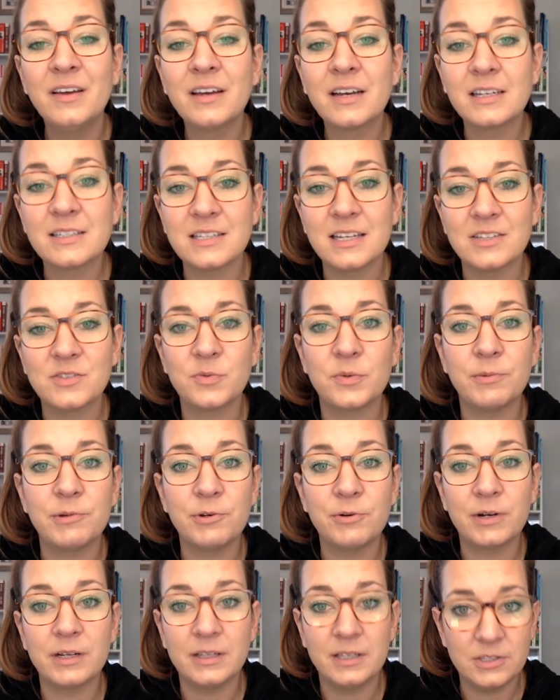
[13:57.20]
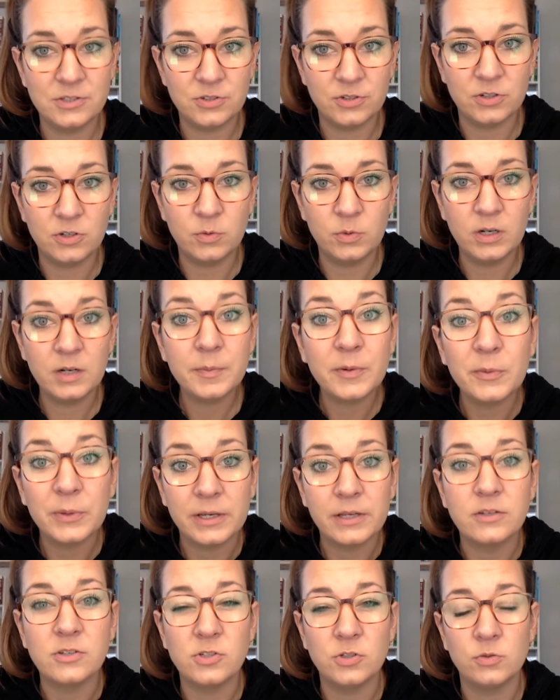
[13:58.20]
because that's when we do our Lit Circle work, but we
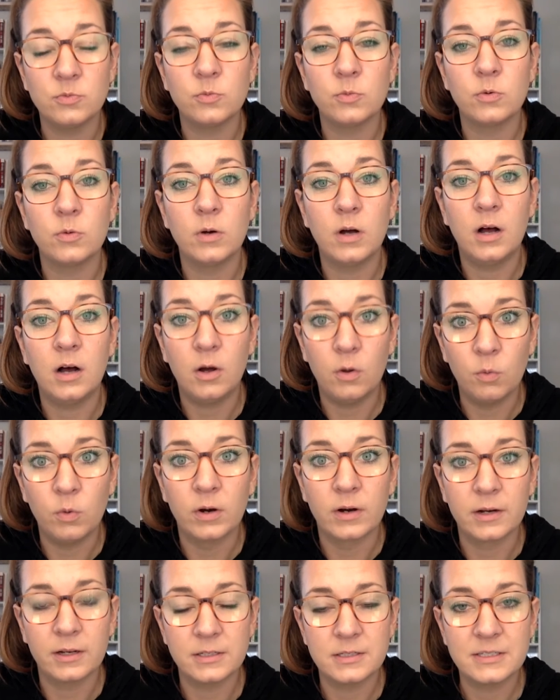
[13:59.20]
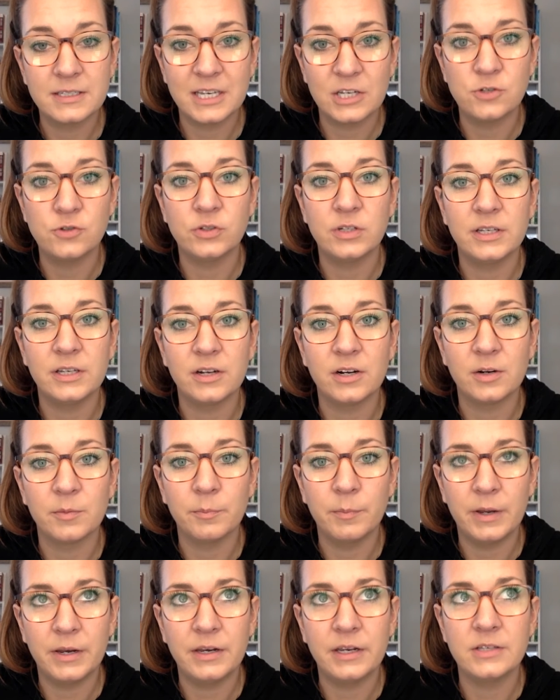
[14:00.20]
could do all work on scheduling our
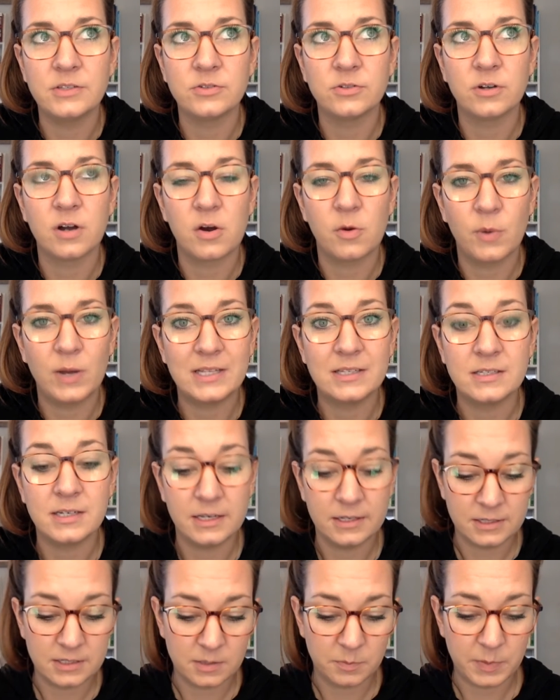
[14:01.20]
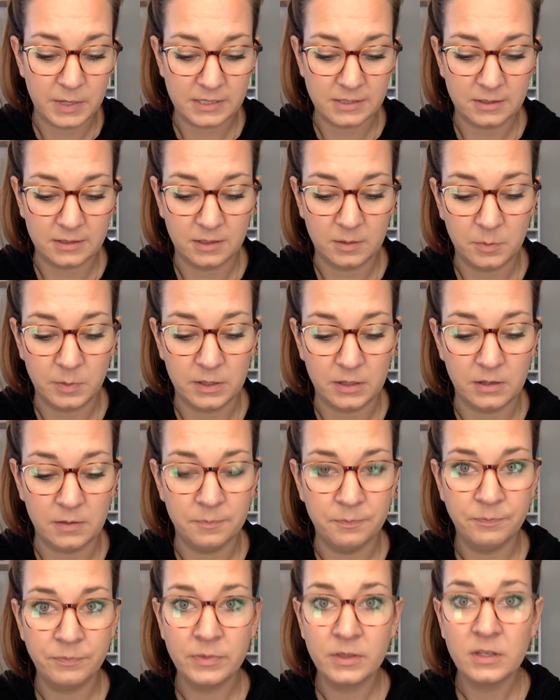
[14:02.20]
Mondays or our Wednesdays to basically be